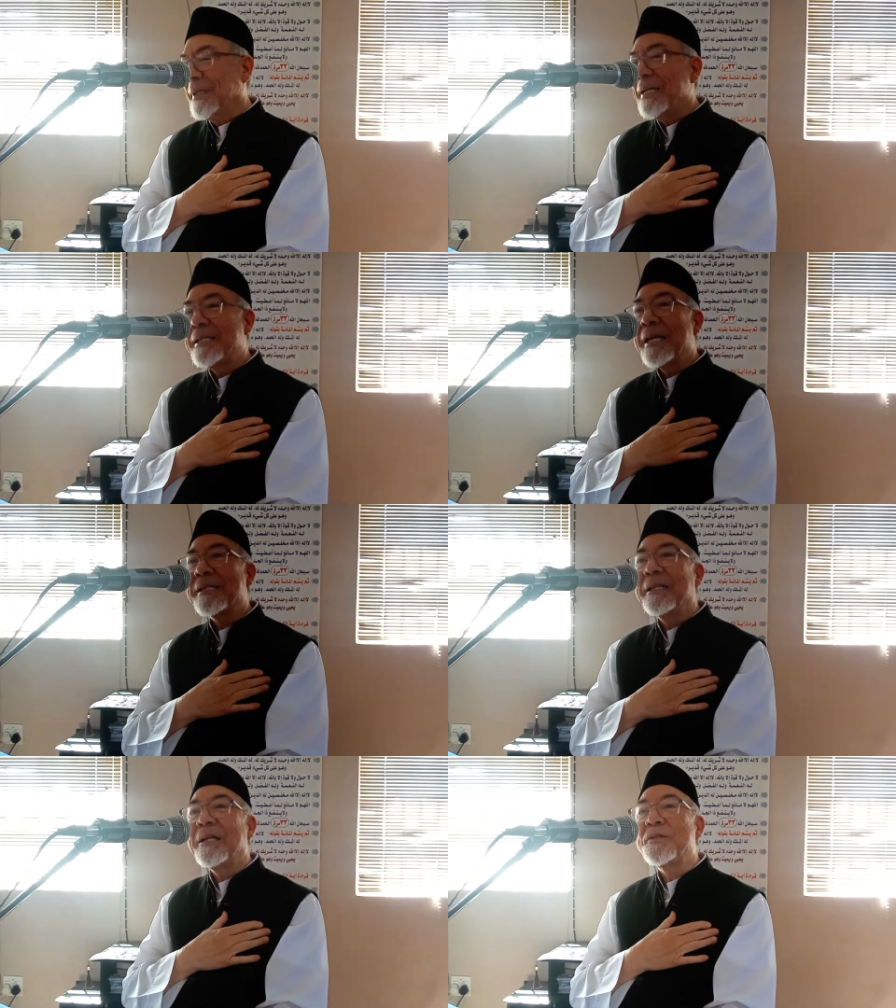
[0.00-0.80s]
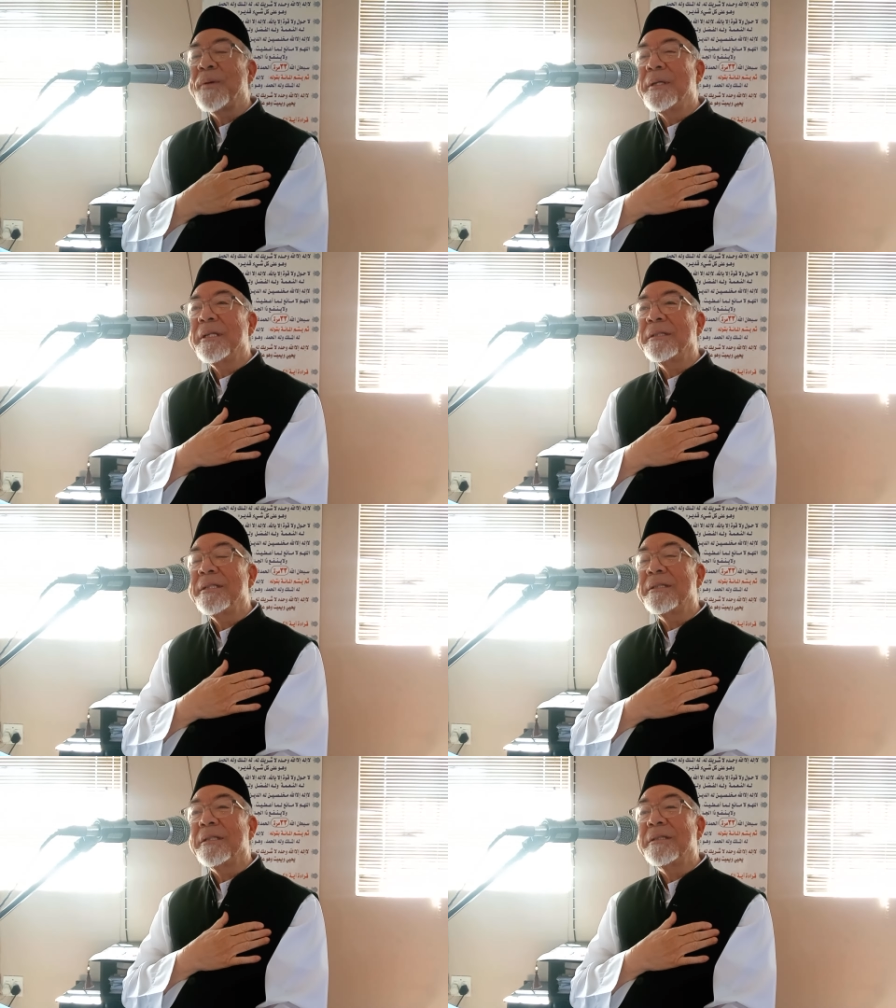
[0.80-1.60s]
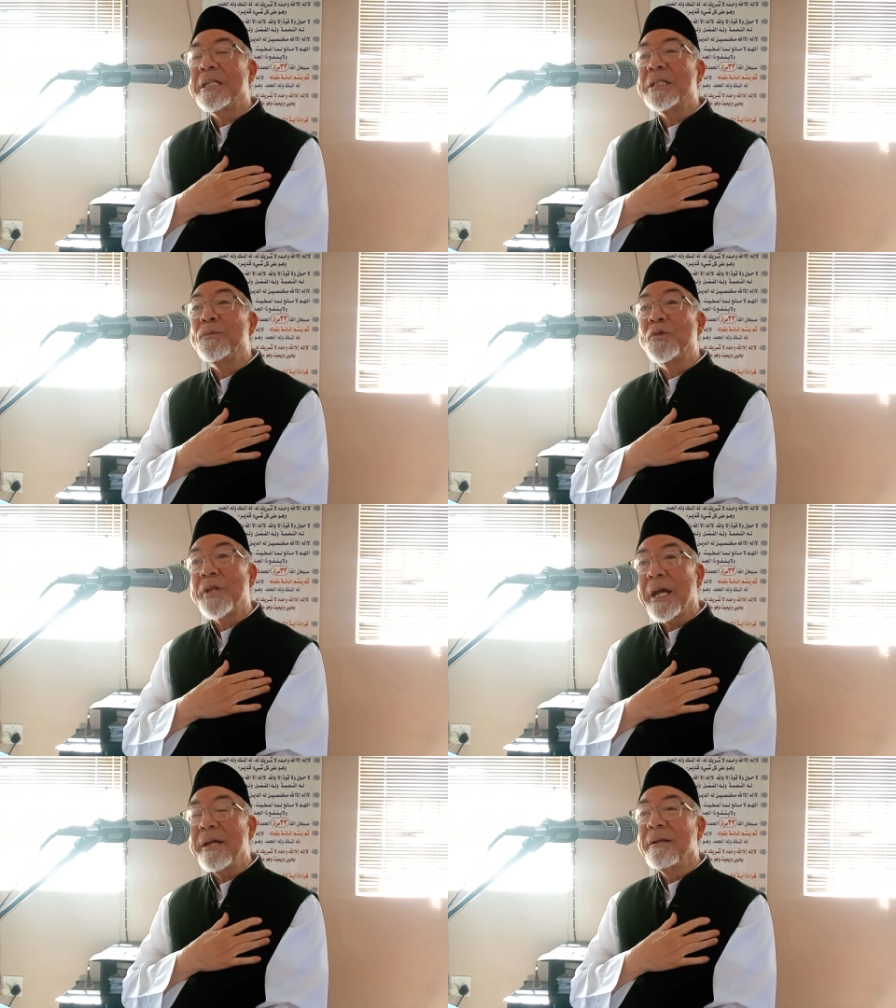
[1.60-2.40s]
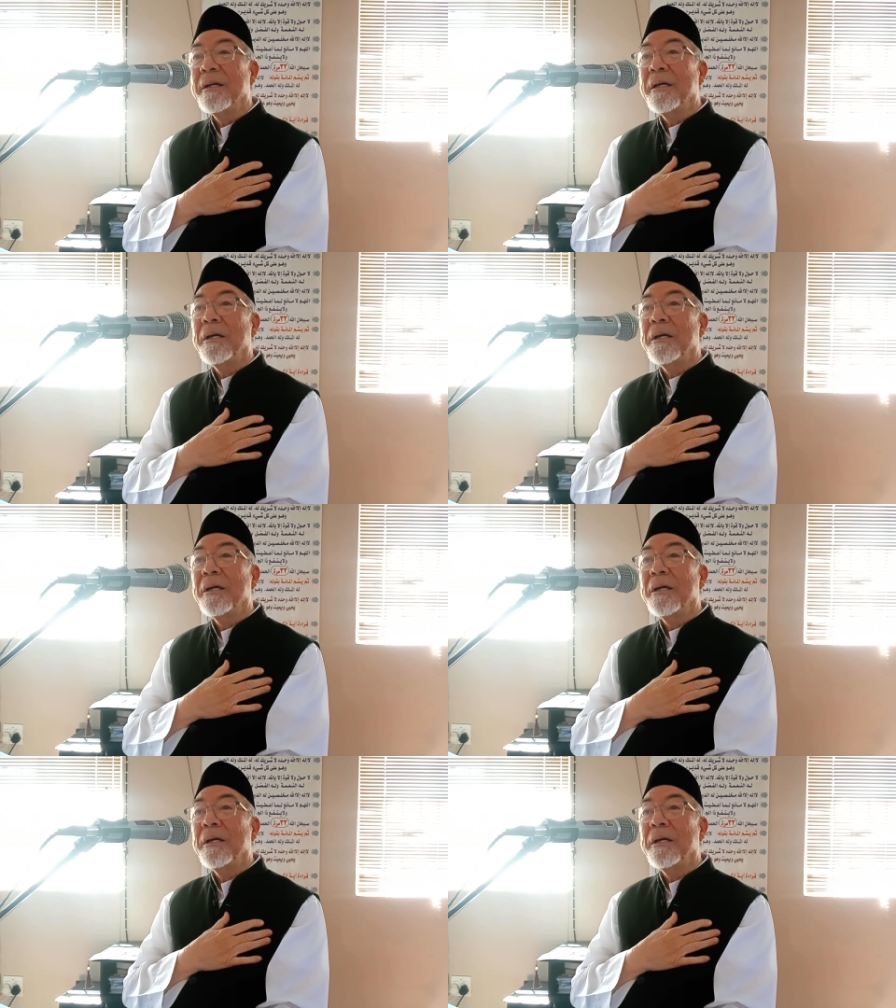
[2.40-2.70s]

He says, Allah subhanahu wa ta'ala tells him to say,